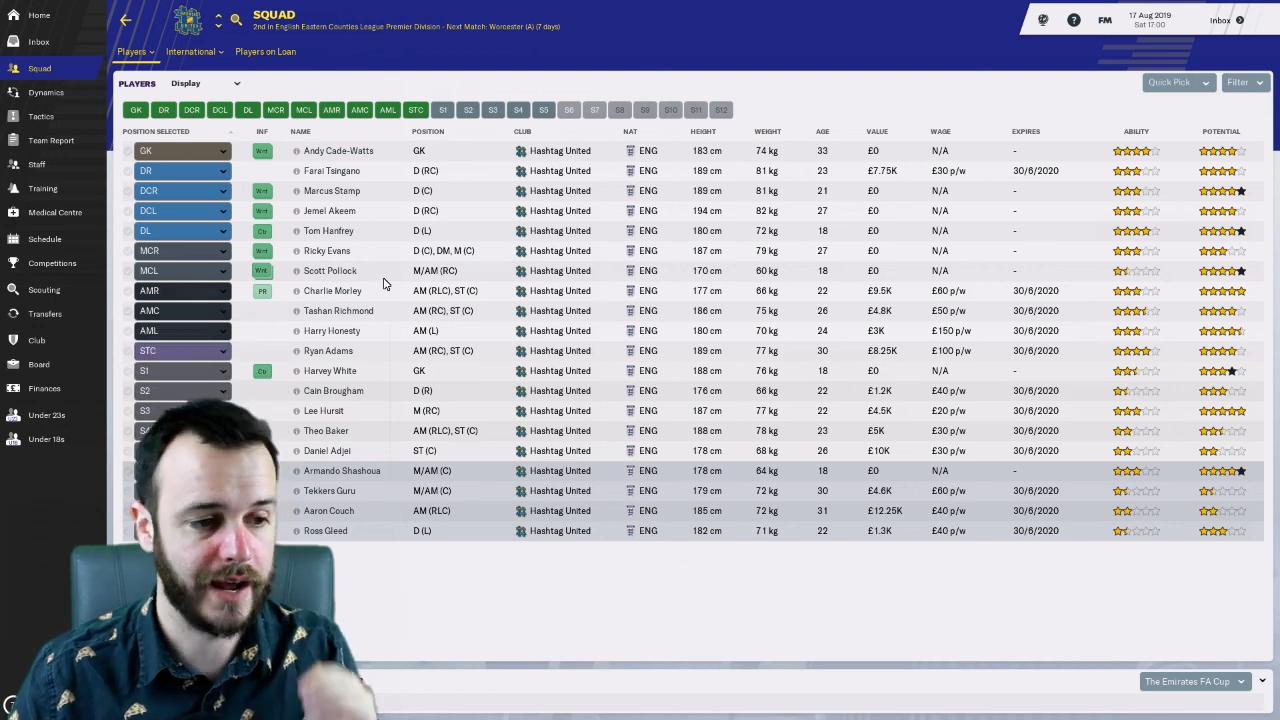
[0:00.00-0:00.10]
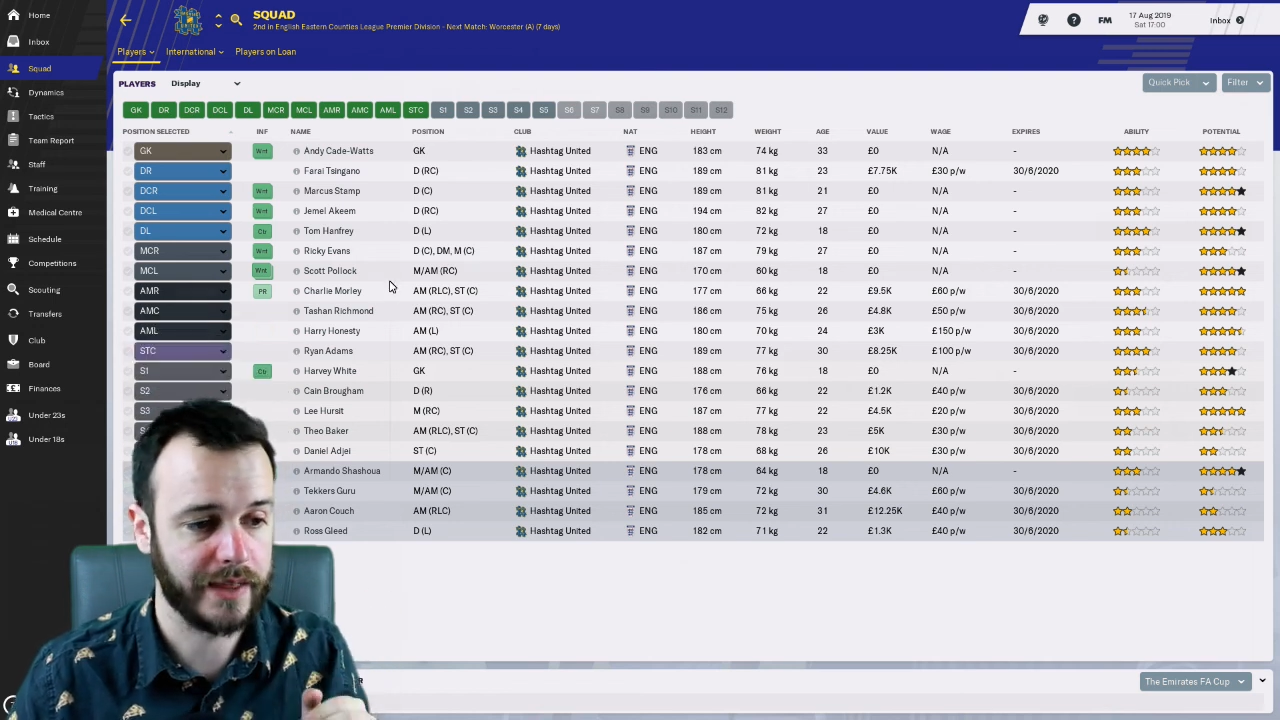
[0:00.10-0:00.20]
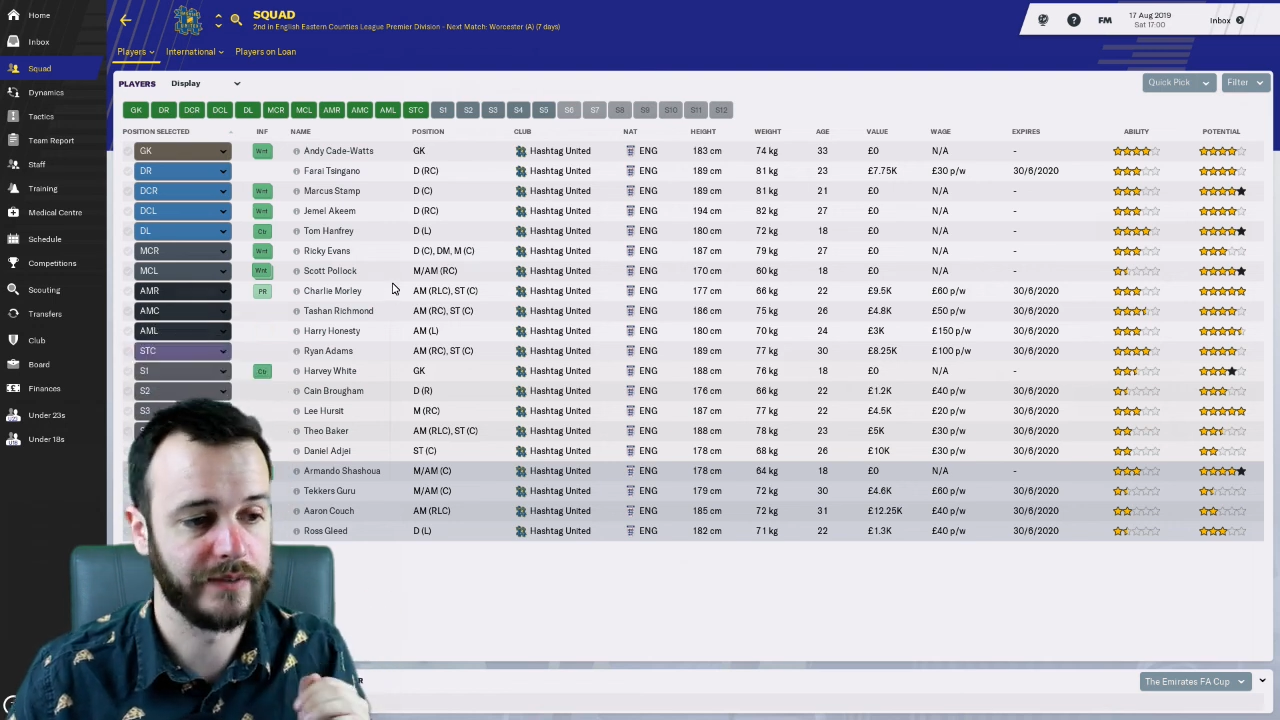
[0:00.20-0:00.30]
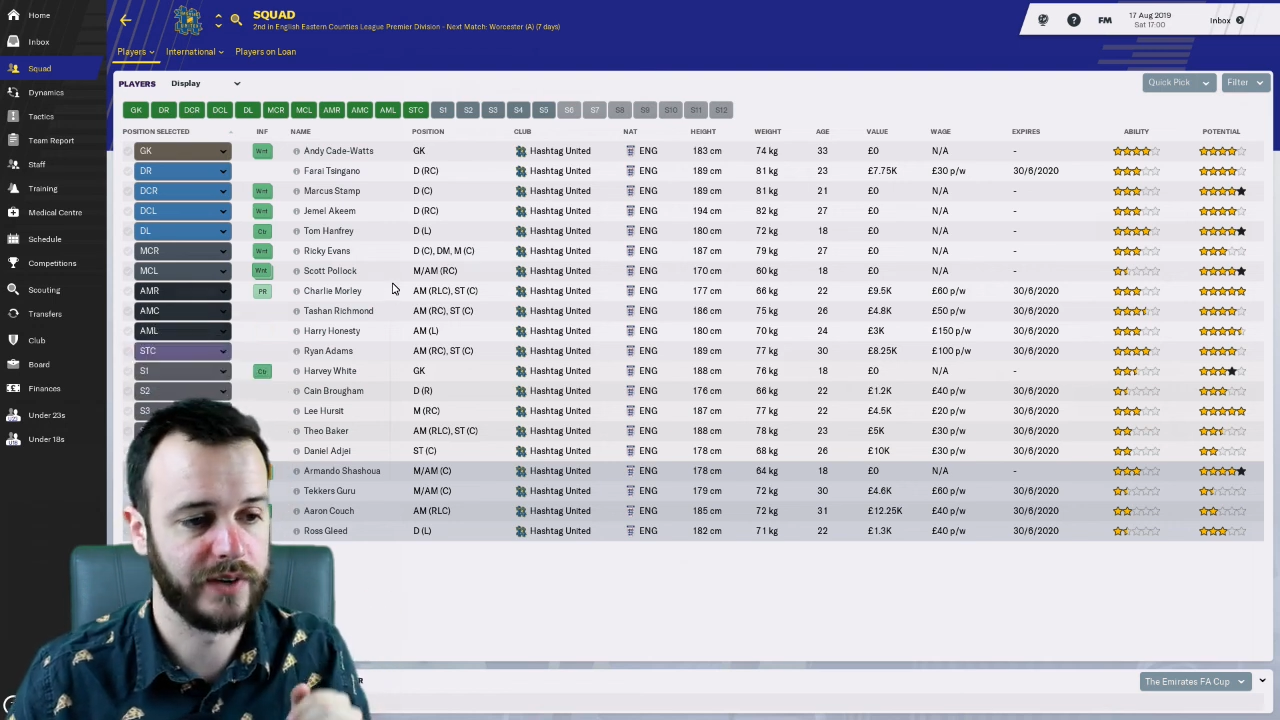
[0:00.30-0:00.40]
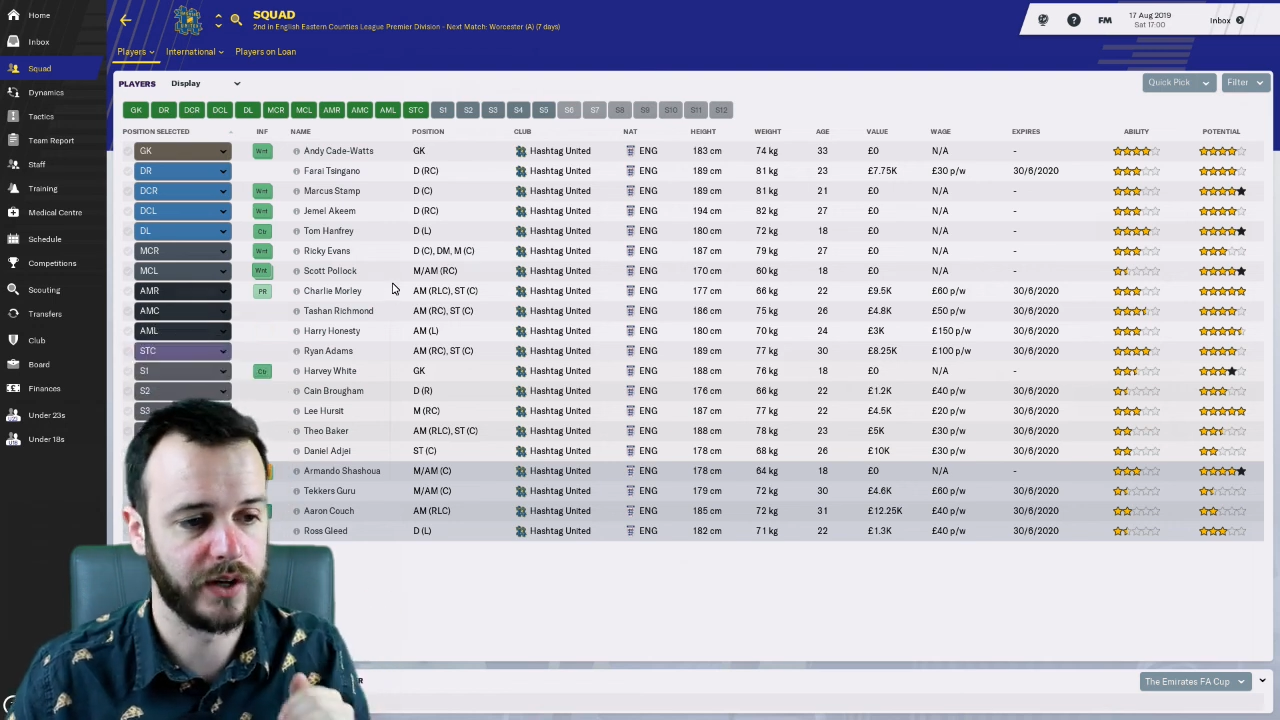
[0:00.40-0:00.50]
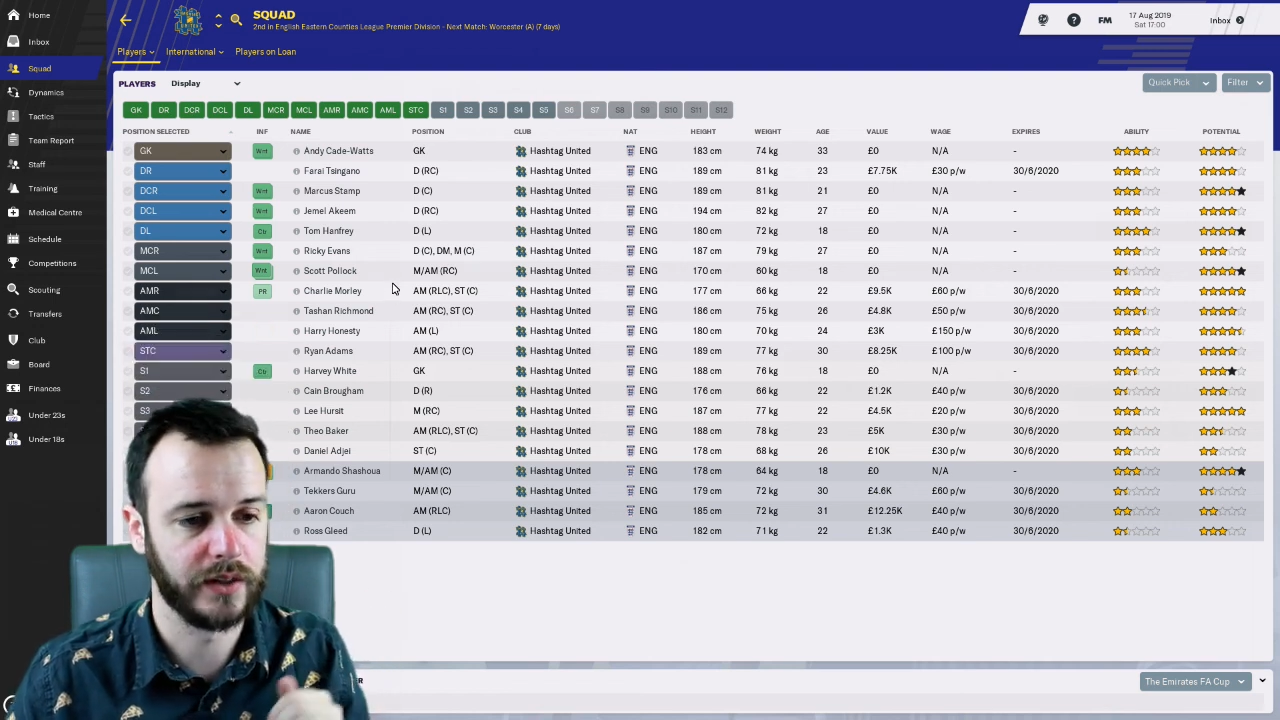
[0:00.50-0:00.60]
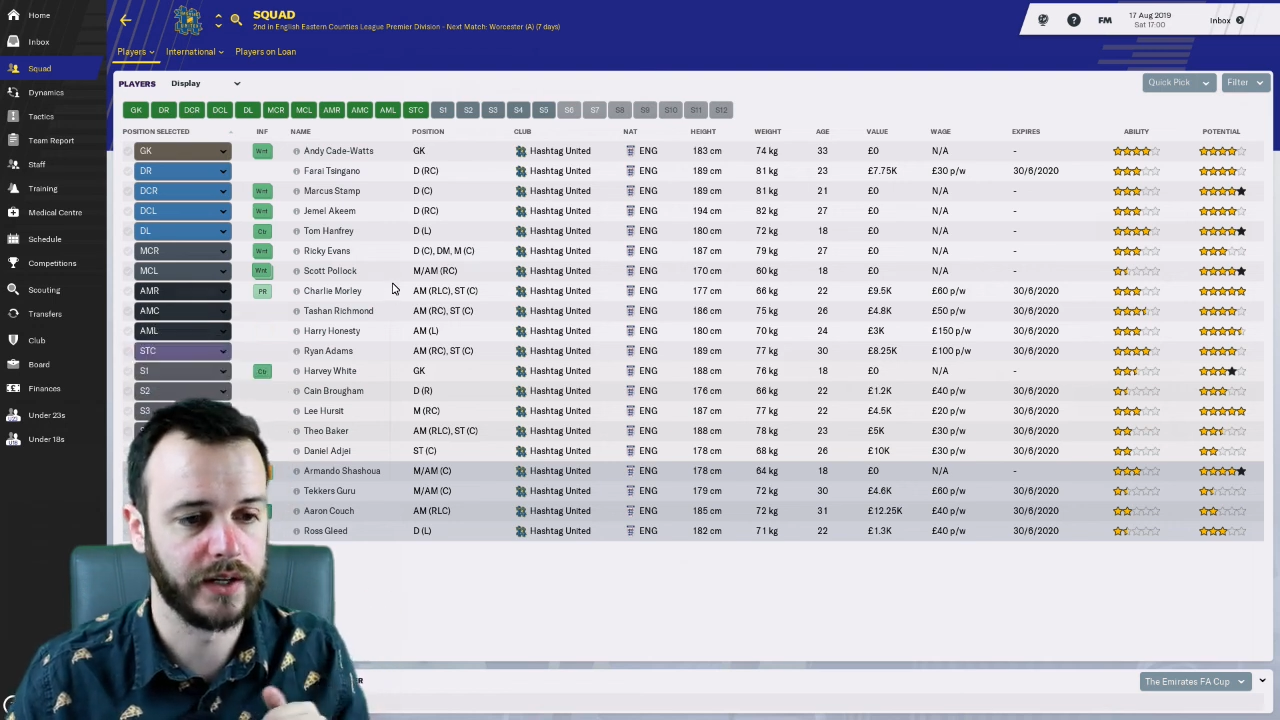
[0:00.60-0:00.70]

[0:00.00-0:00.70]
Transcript: at the very